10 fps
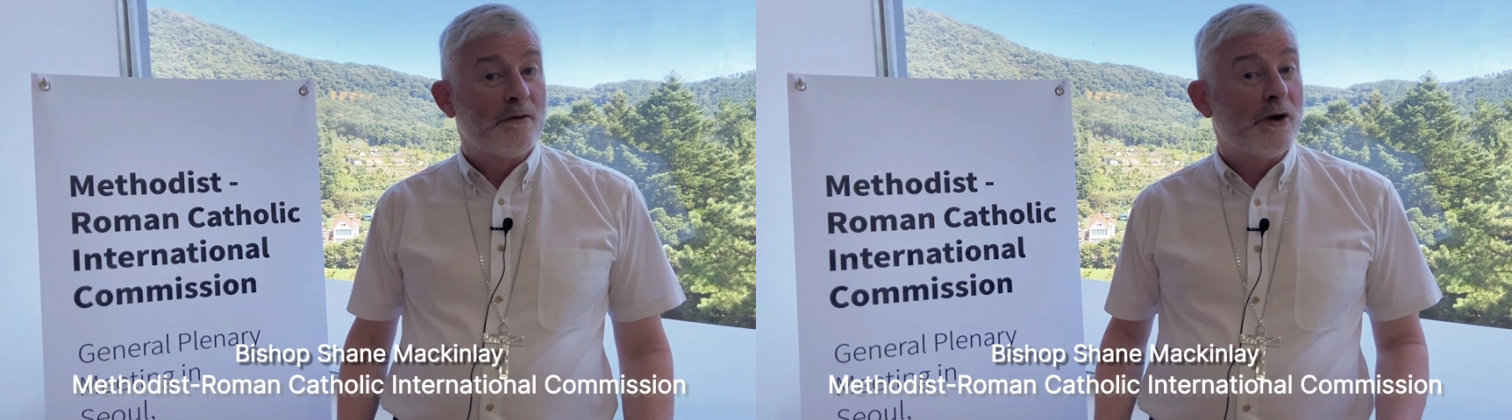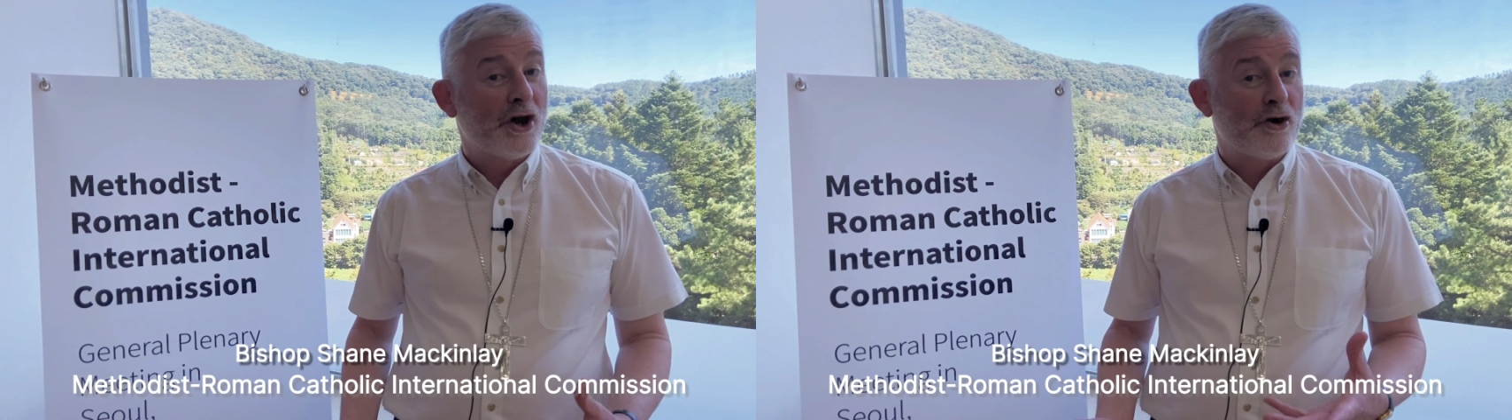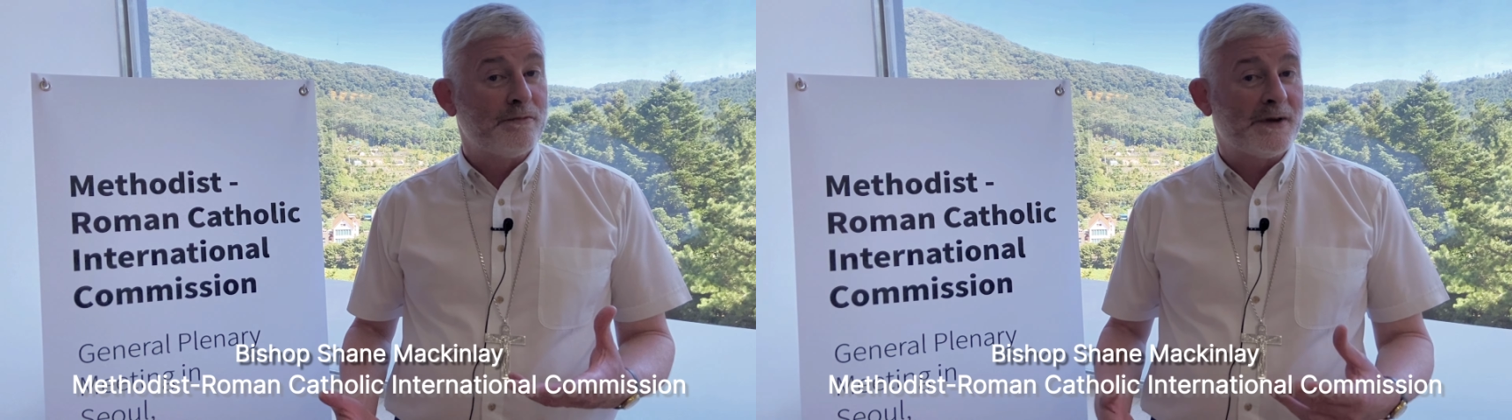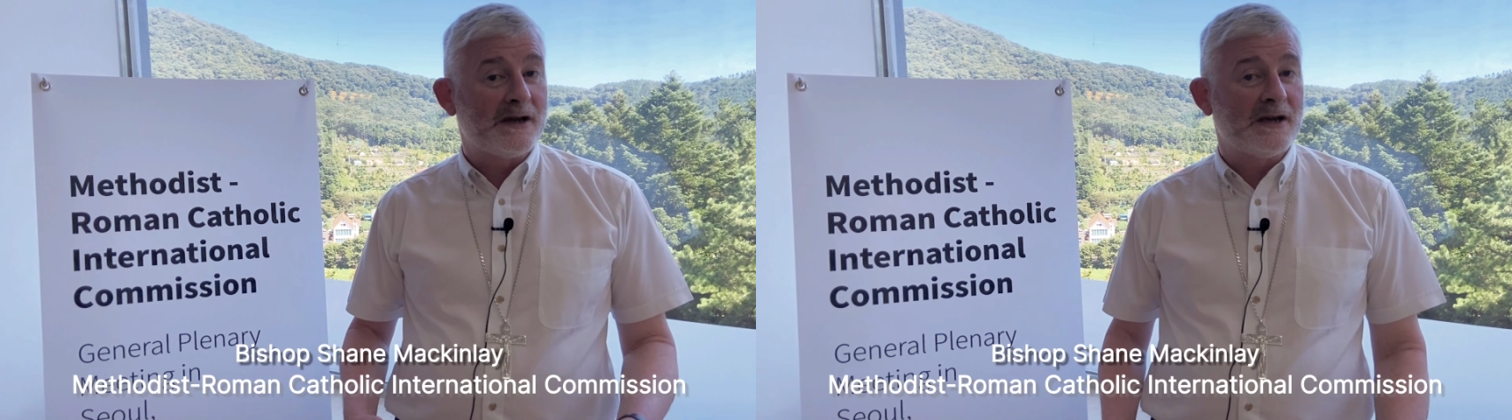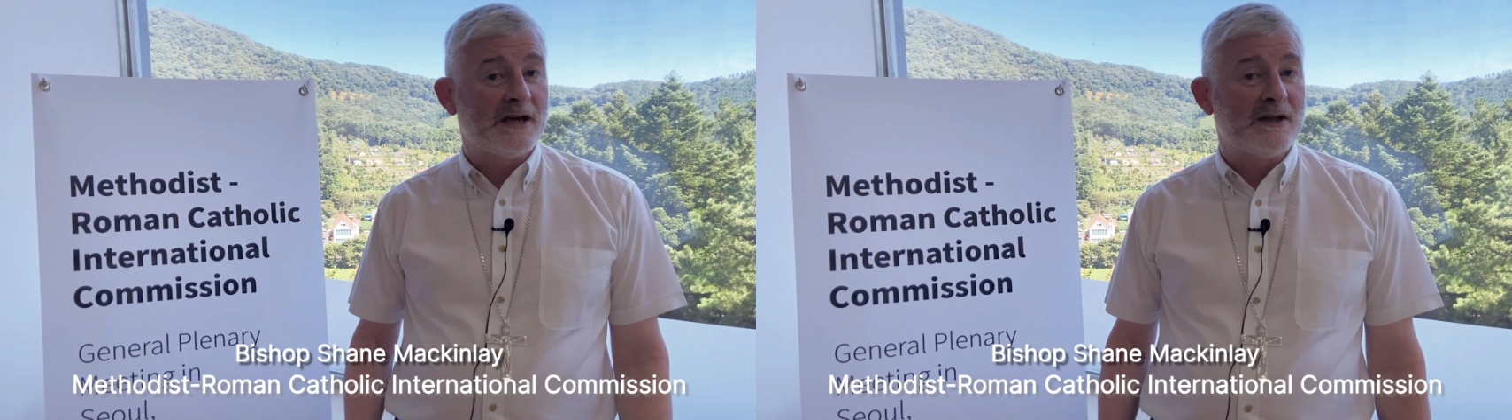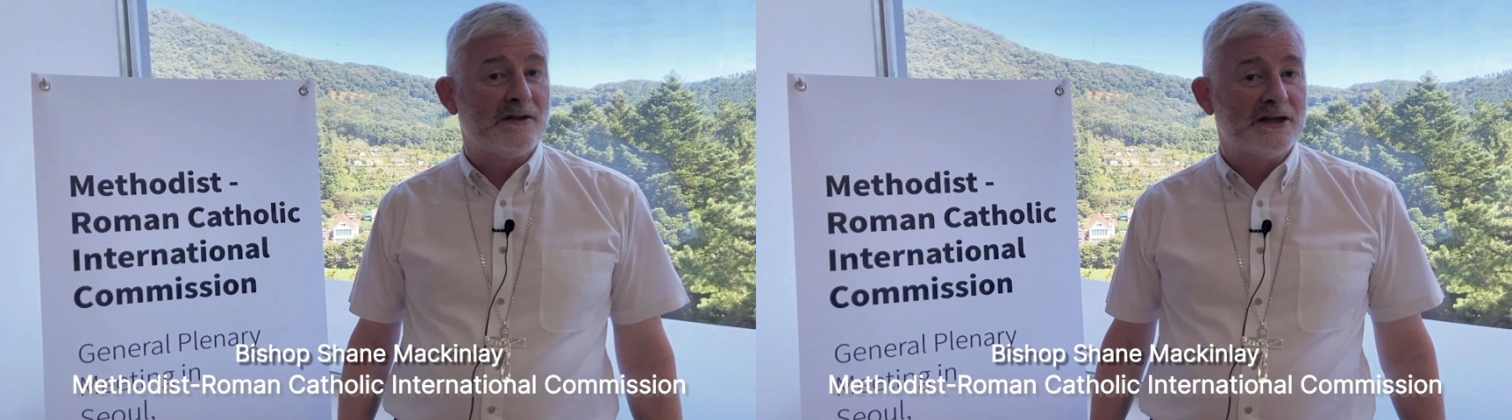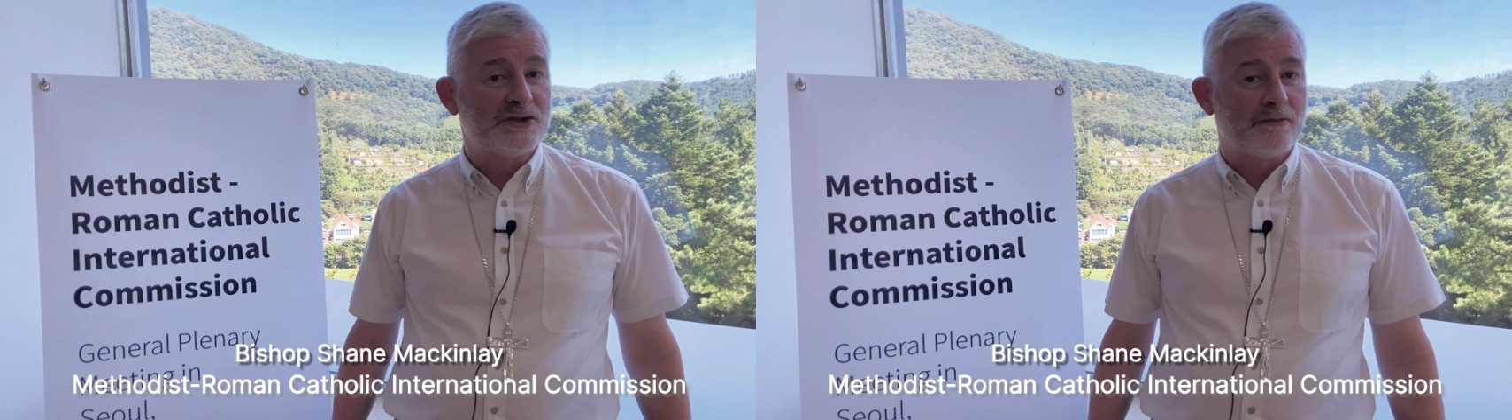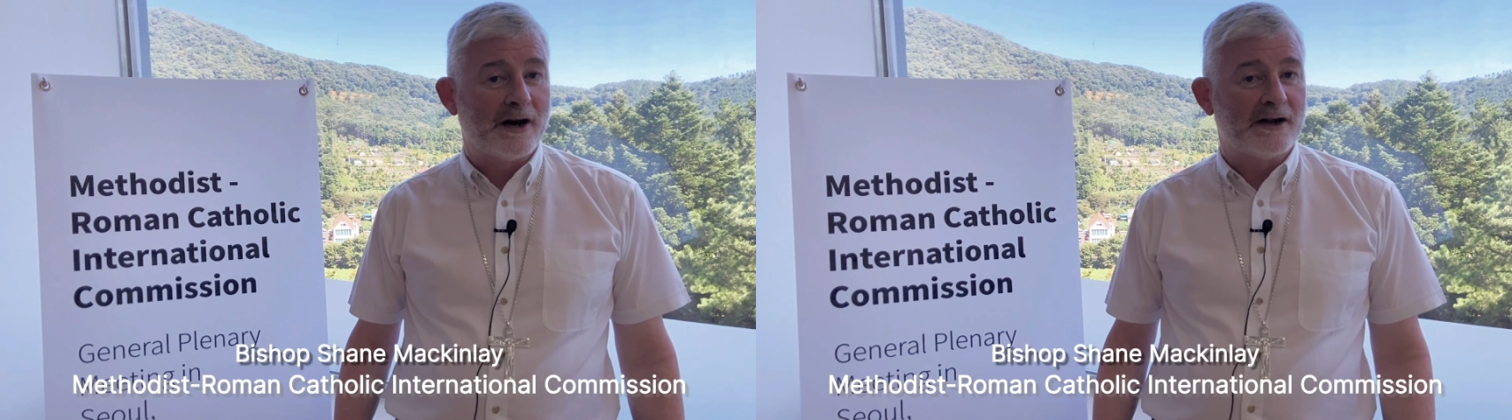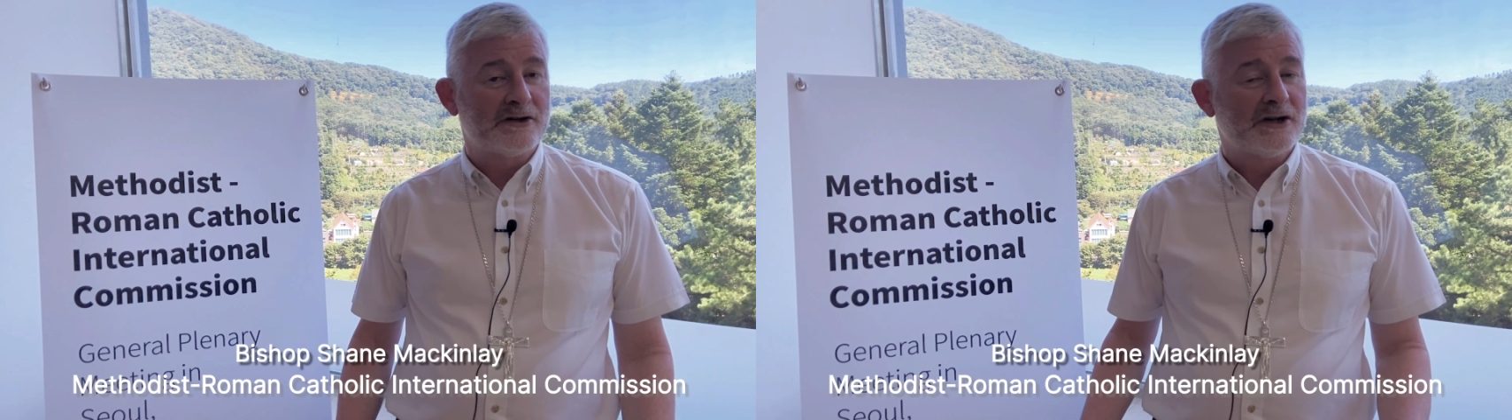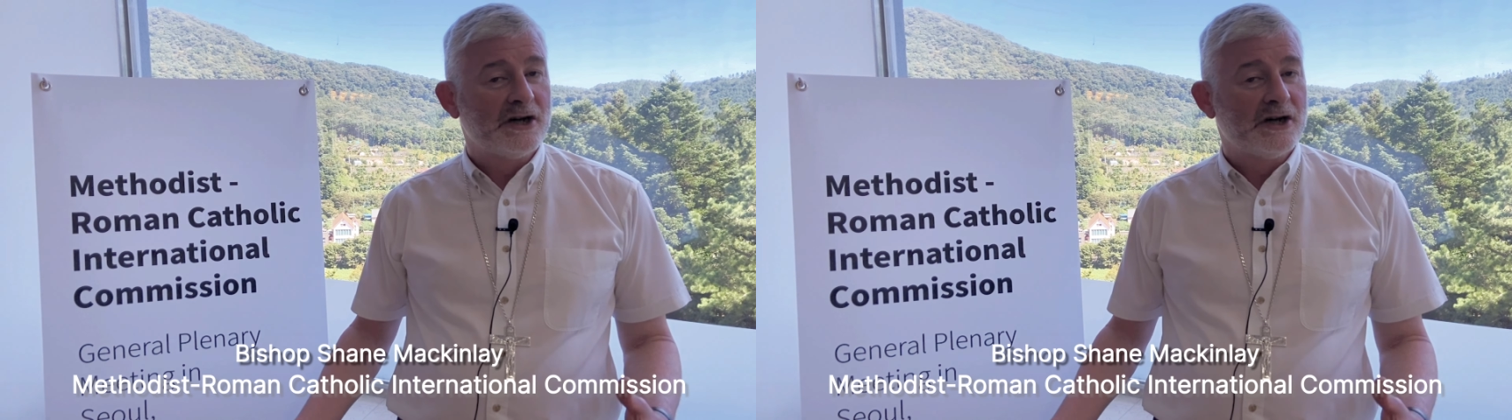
We're hoping in this round